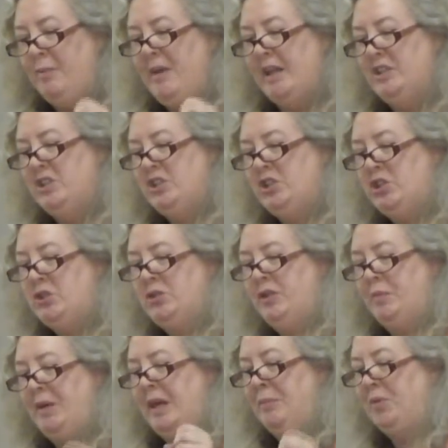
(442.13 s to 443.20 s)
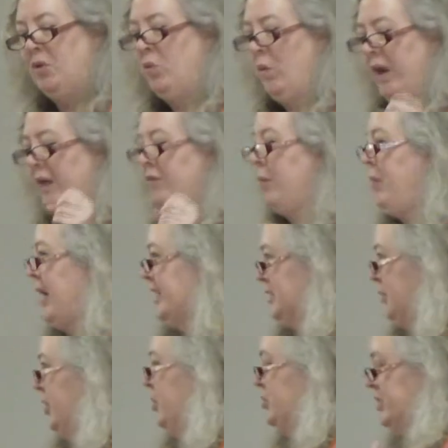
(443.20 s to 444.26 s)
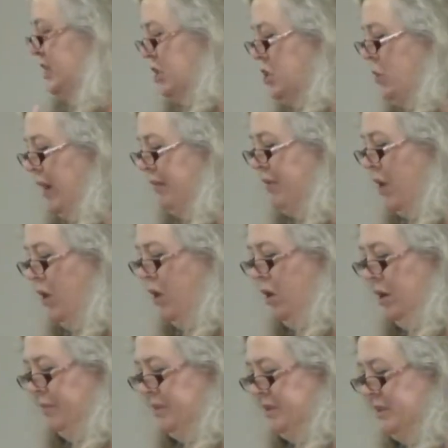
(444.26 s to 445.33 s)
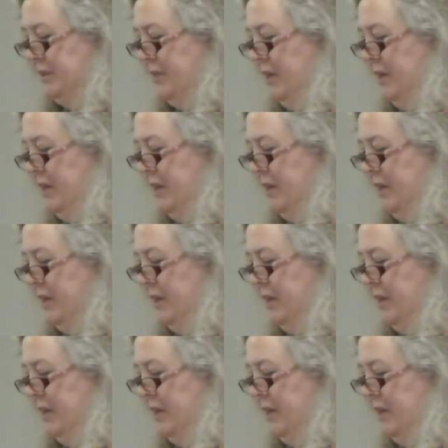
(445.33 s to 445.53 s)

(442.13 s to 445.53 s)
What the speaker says: amends to the people whenever possible, those that you have harmed,